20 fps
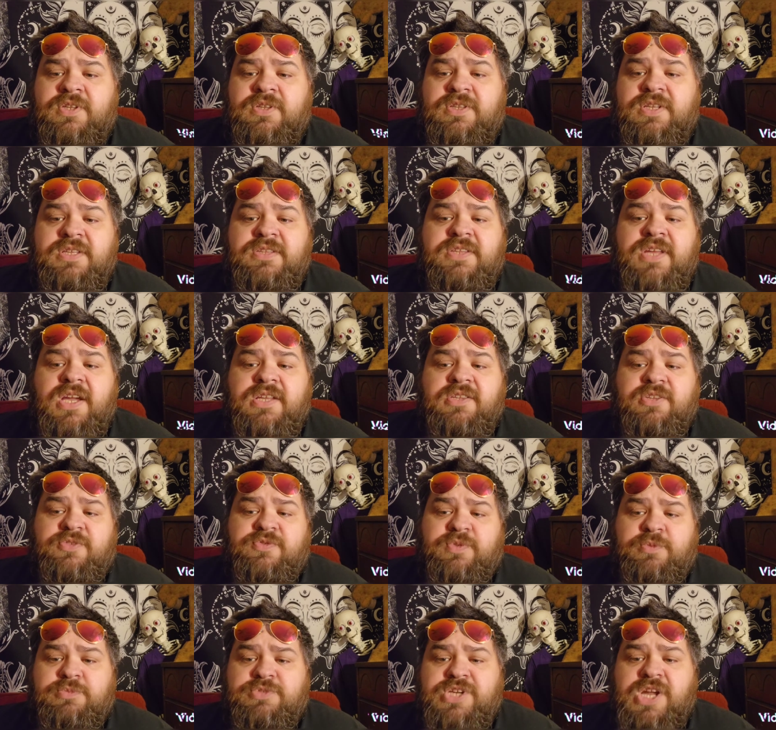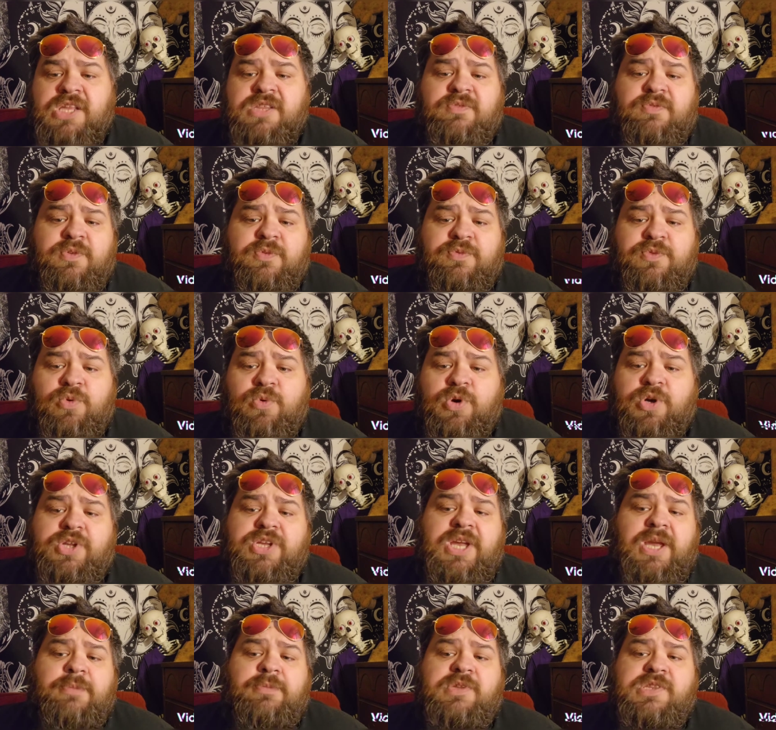detectives from Jacksonville, Florida
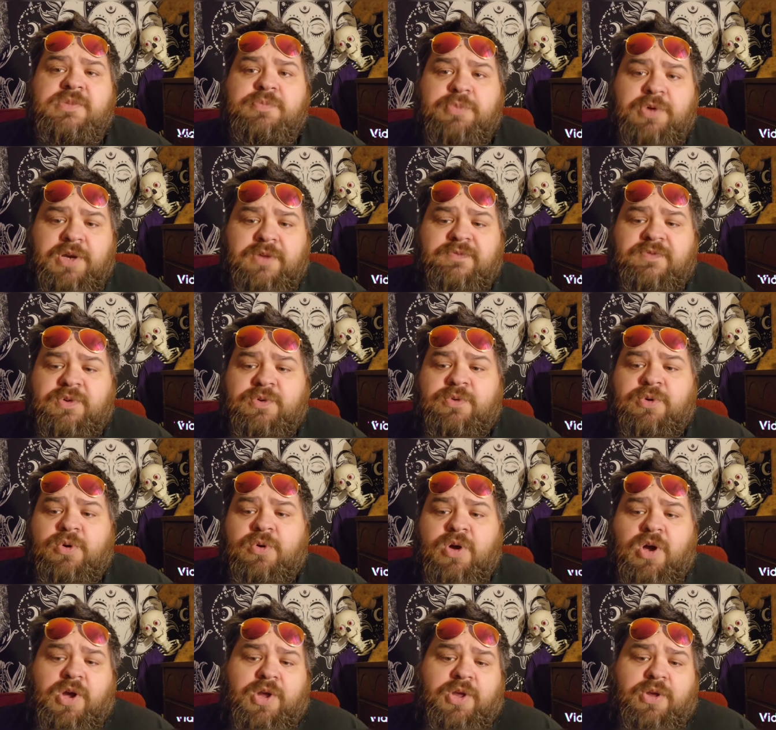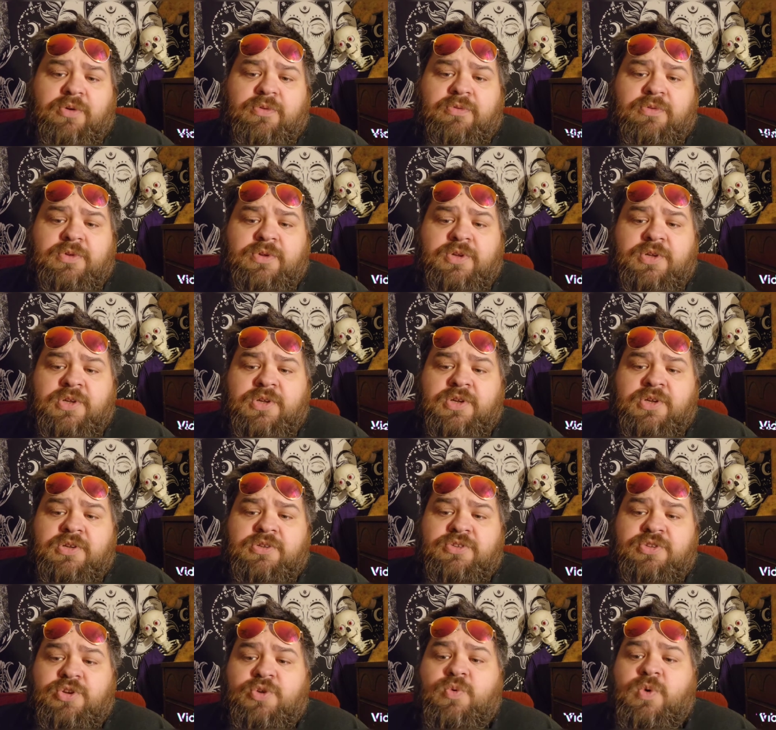came to Springfield, Ohio
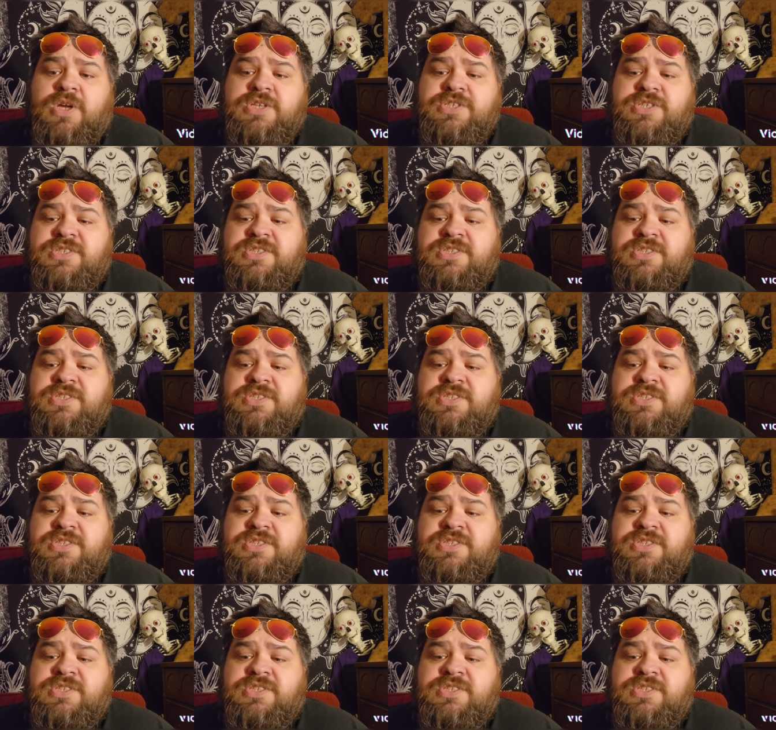to question